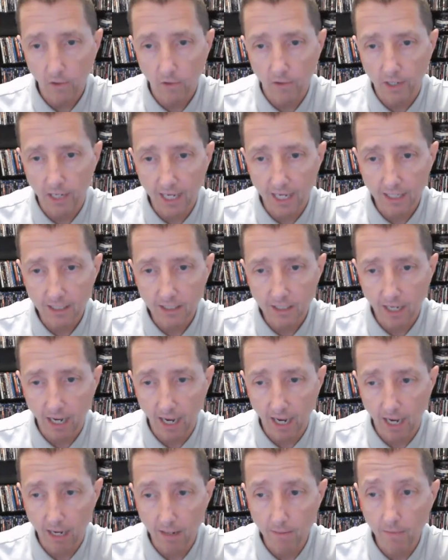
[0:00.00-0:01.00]
the next
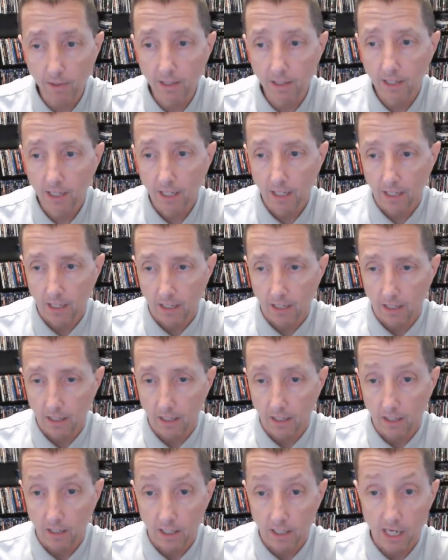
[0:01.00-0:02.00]
time,
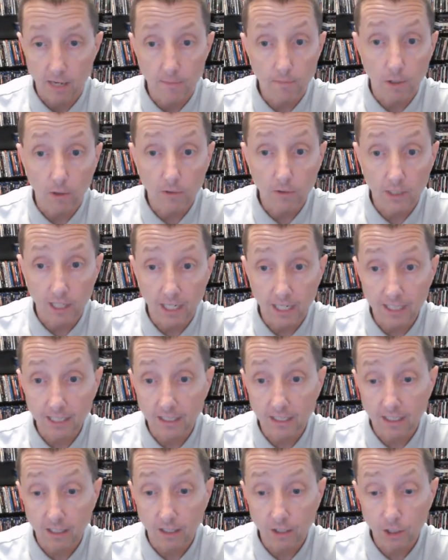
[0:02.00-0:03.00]
keep those
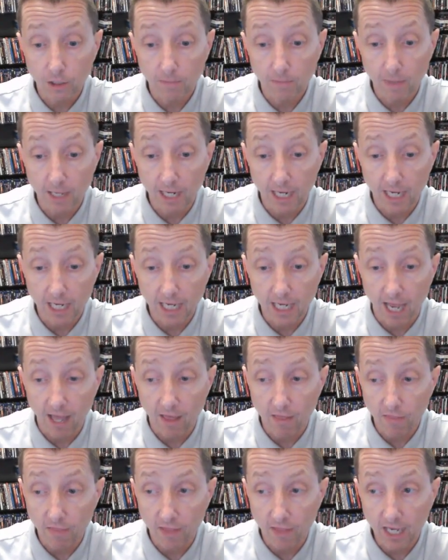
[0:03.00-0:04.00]
discs spinning,
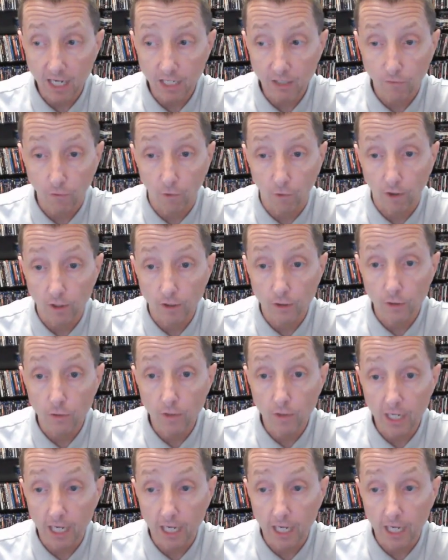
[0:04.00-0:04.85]
and thanks for tuning